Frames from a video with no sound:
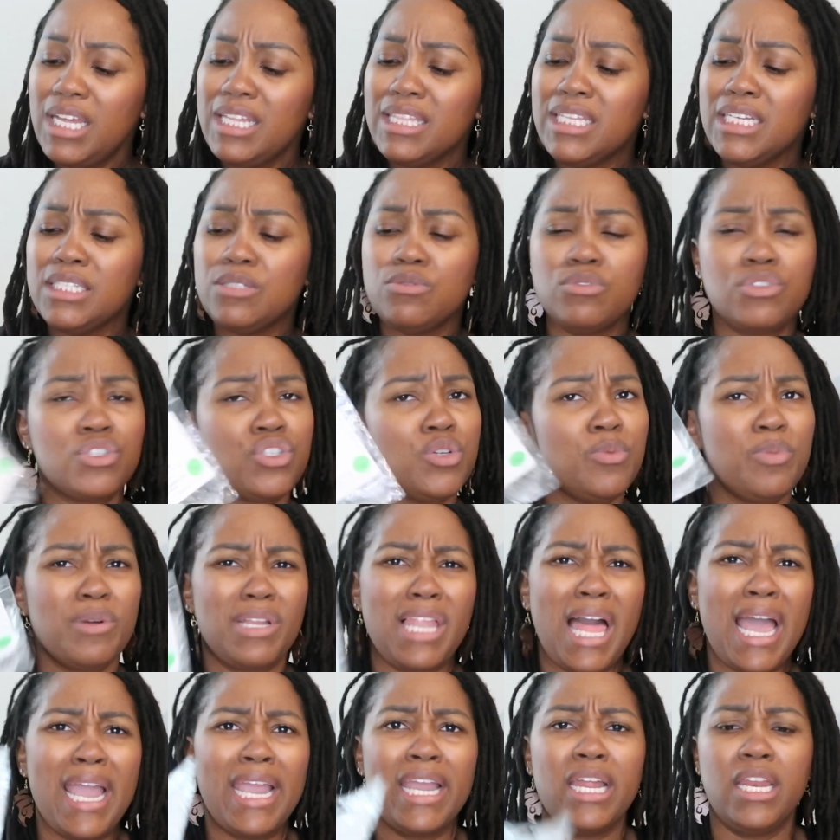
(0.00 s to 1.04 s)
This was super
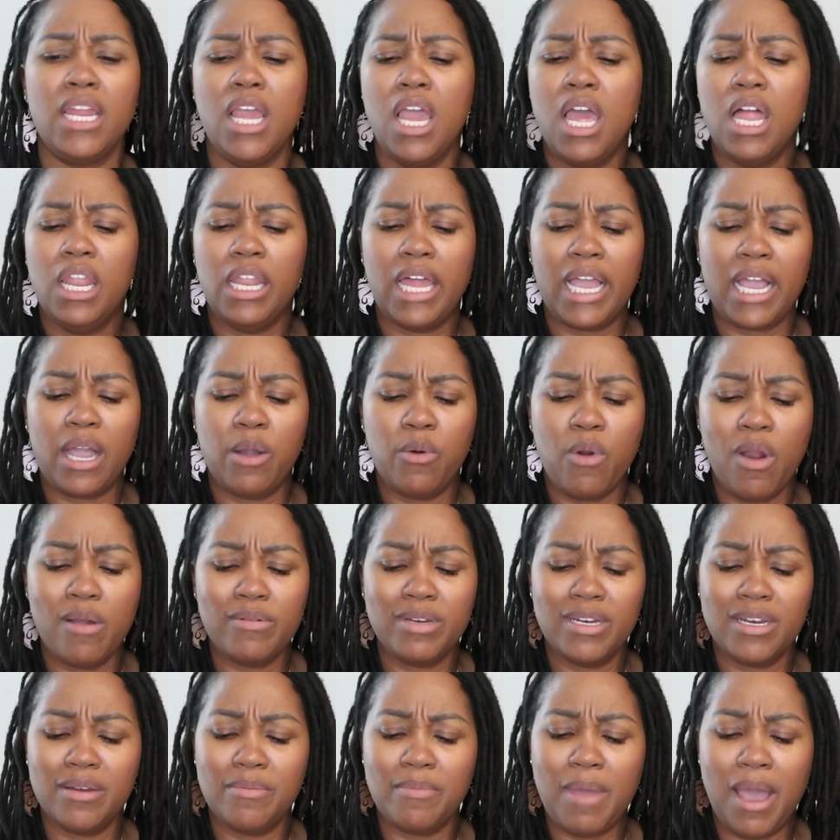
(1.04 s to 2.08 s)
light. Like, I
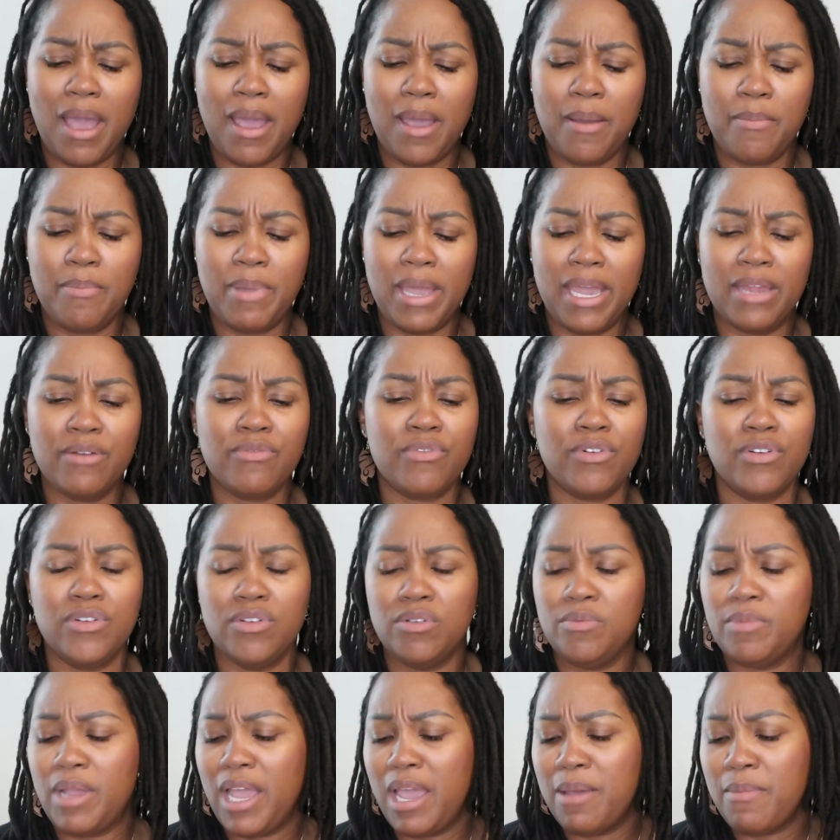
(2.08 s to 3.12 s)
warmed it in my
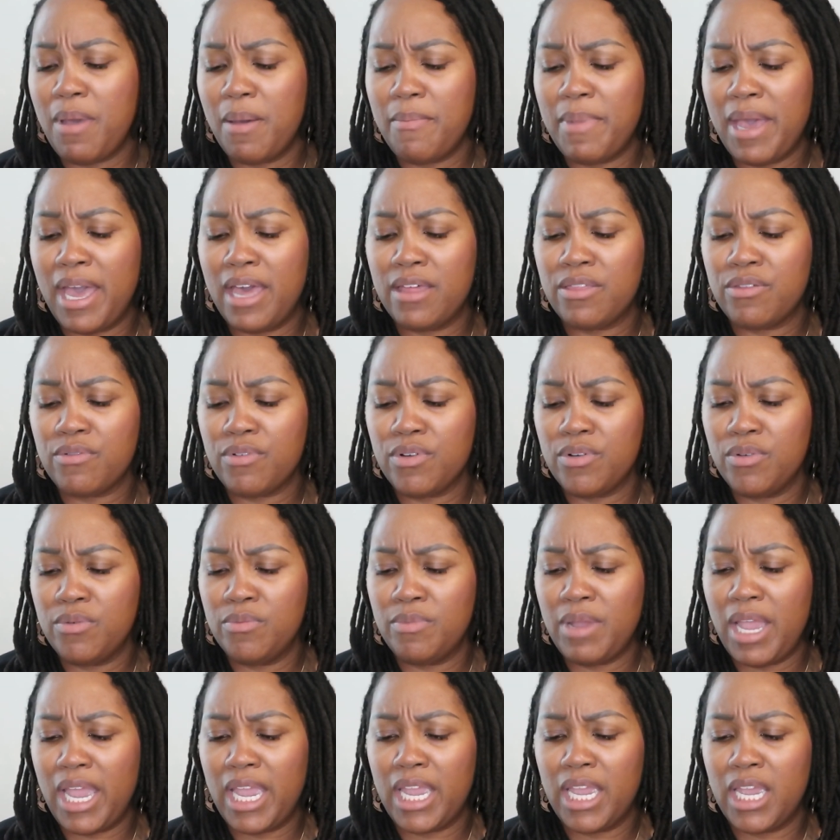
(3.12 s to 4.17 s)
bedroom and my
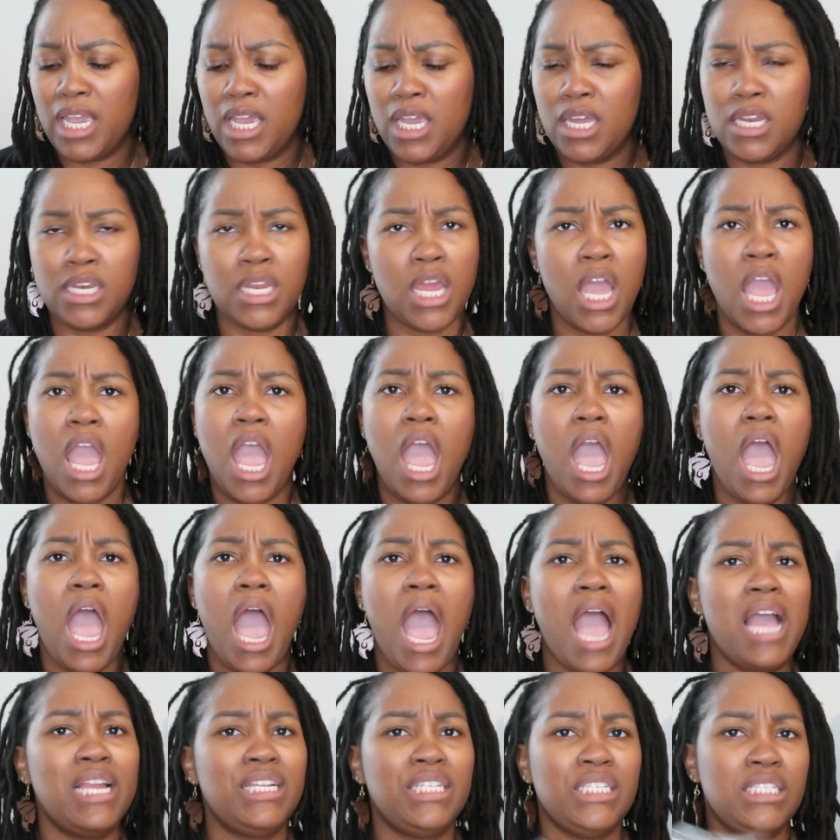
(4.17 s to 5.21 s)
bathroom, and
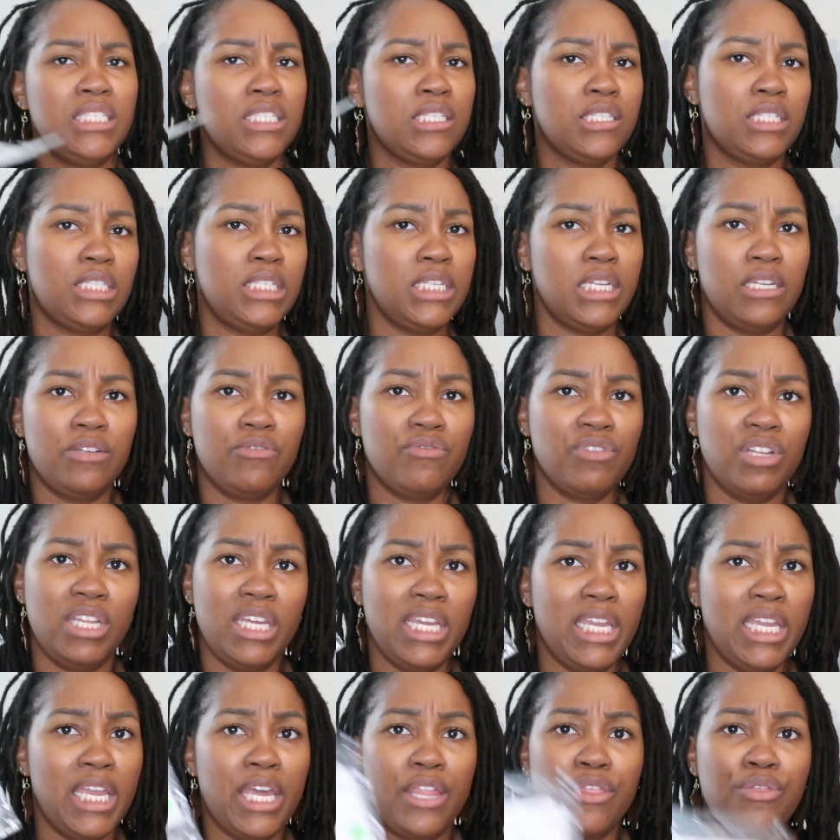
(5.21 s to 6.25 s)
I just didn't
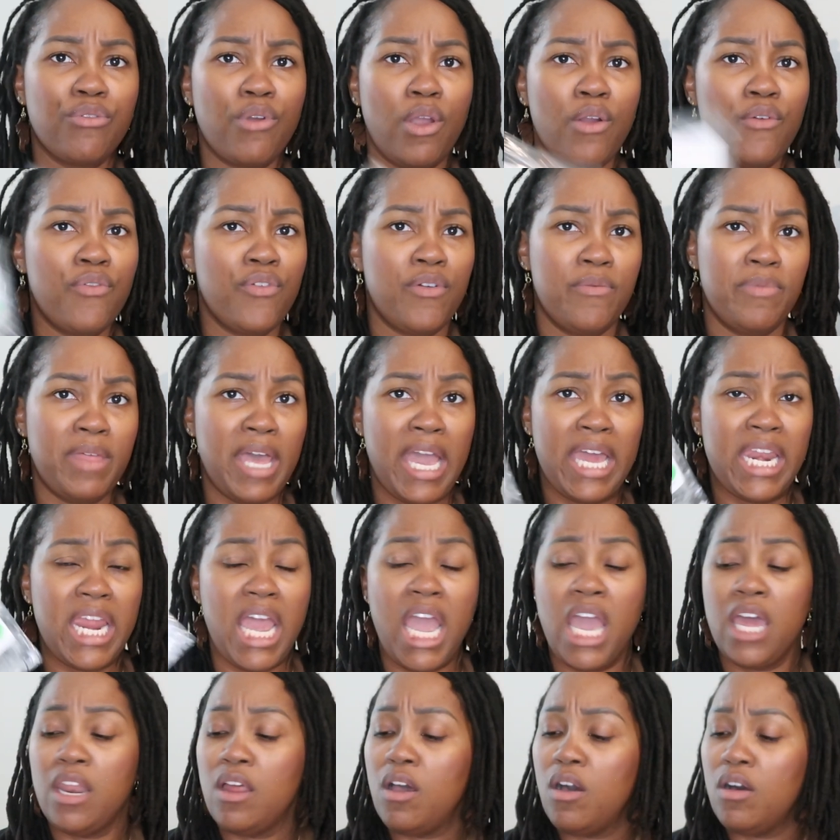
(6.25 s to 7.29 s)
really get throw from that
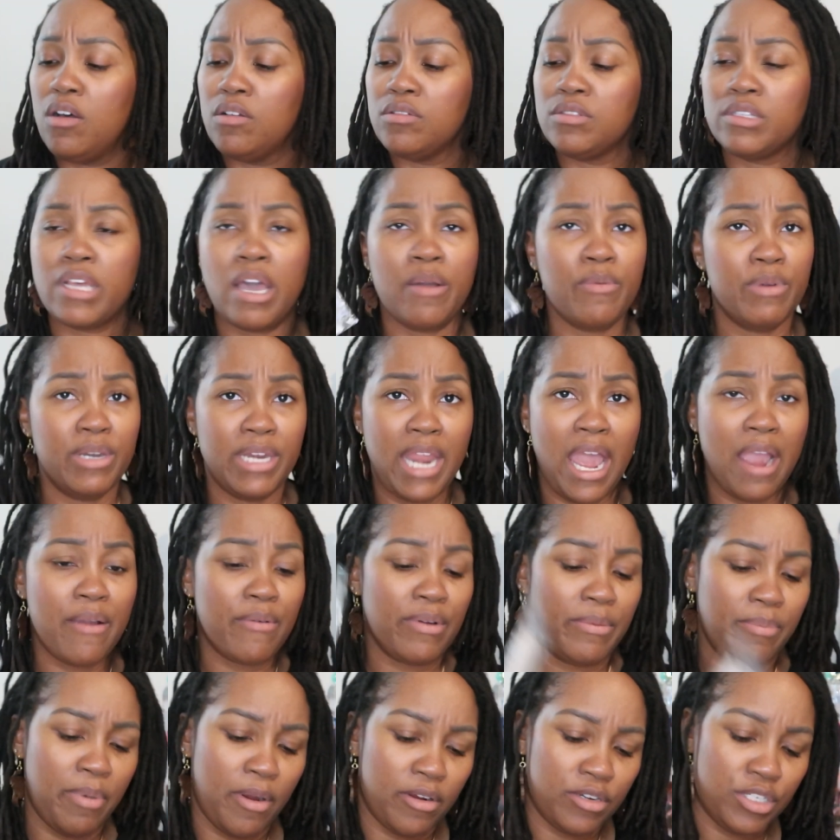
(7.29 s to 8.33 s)
at all. So I would not
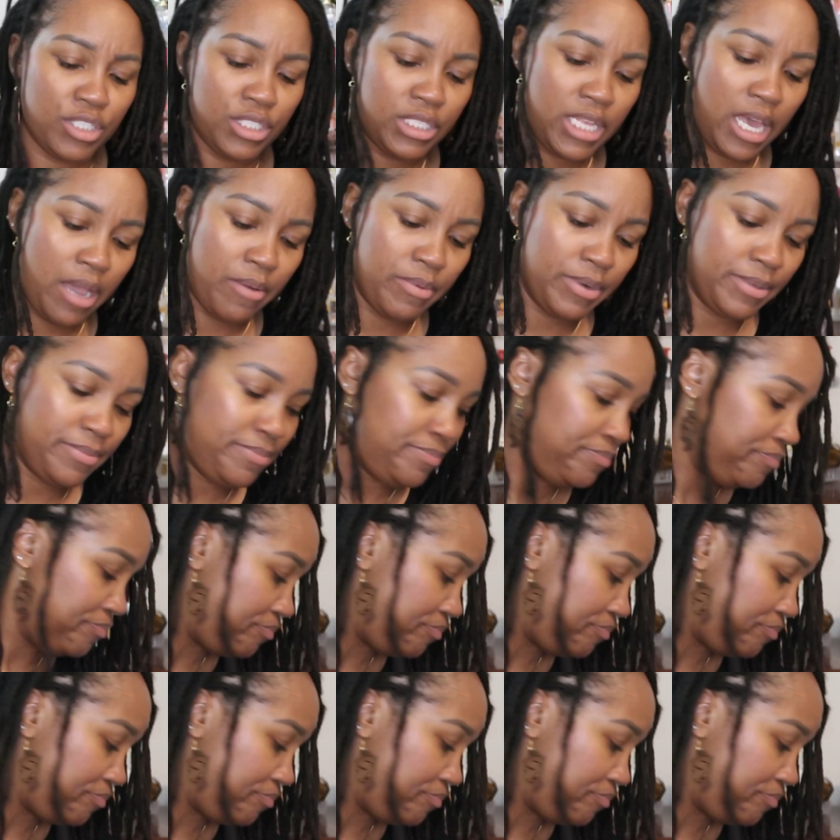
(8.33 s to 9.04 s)
repurchase that one.